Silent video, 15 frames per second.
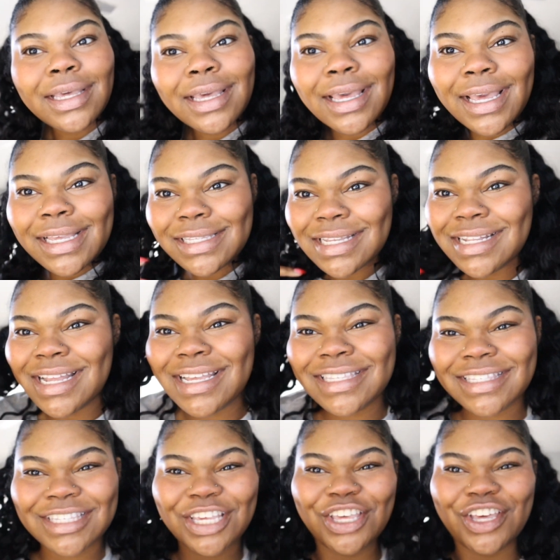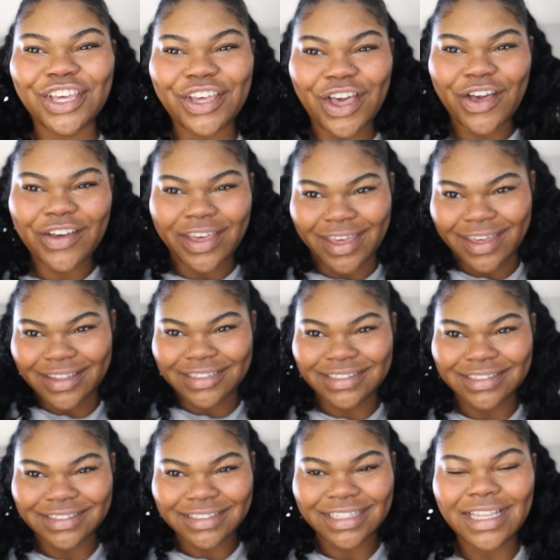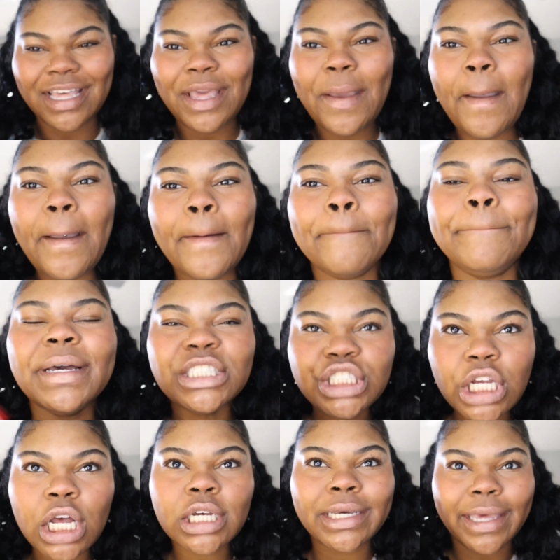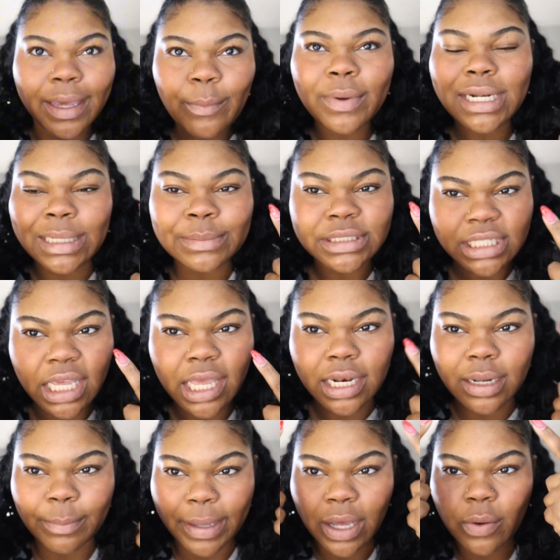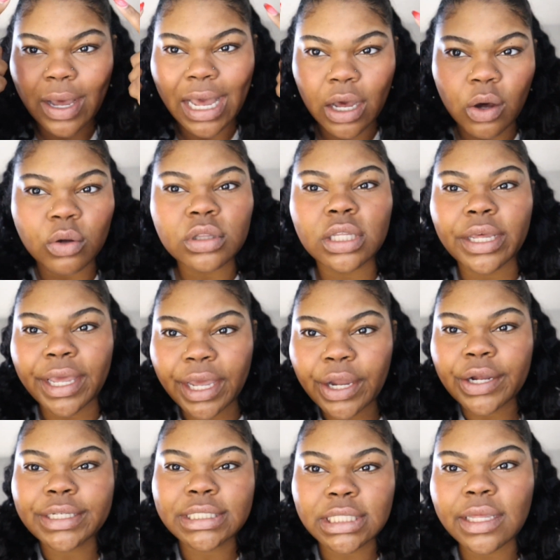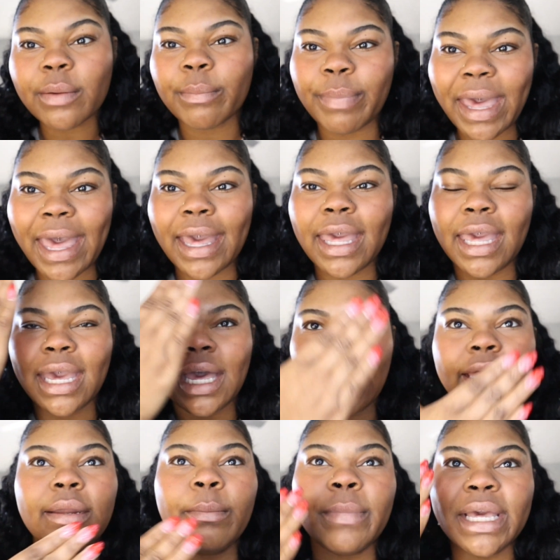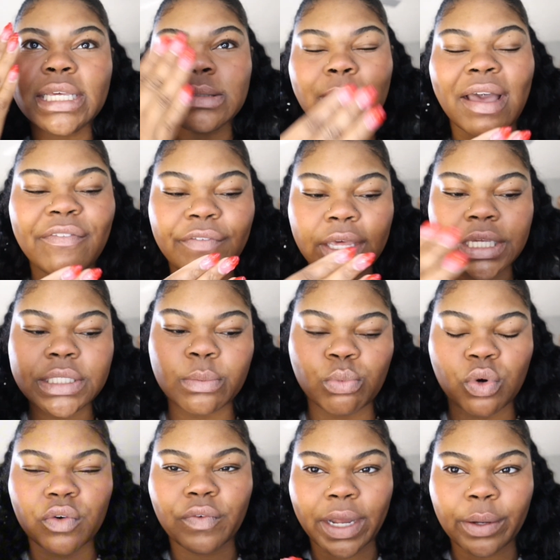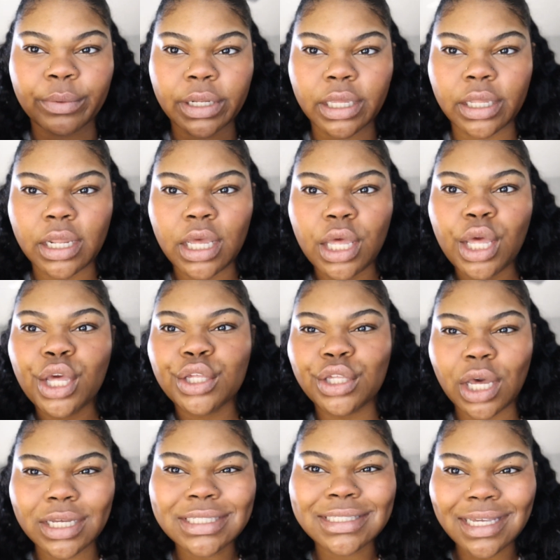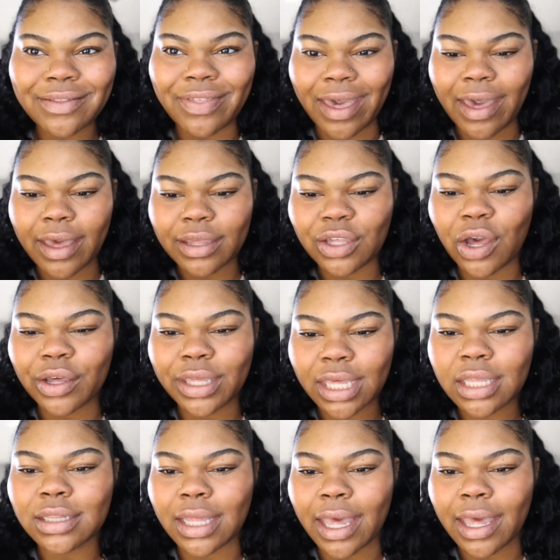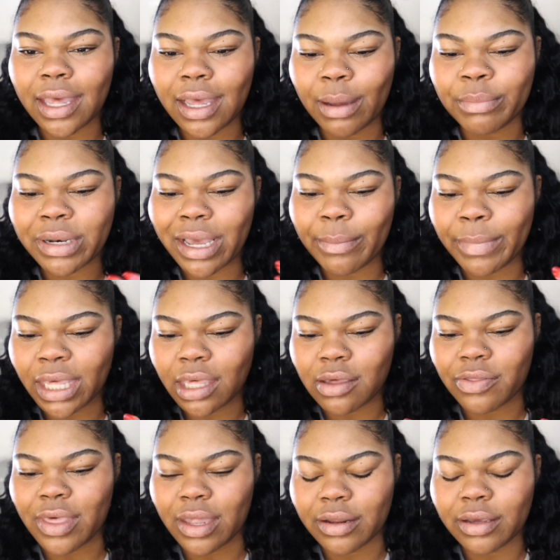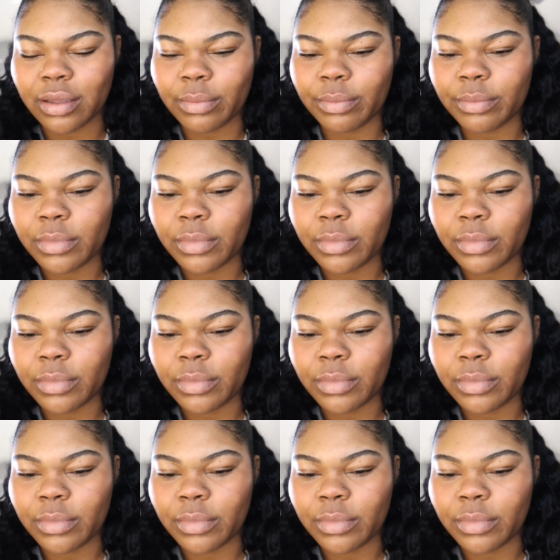Isn't this cute? Okay. But y'all get what I'm saying about how the hair is slicked back. It kind of makes my face more rounded. Y'all see that. Y'all get that. I'm not making that up.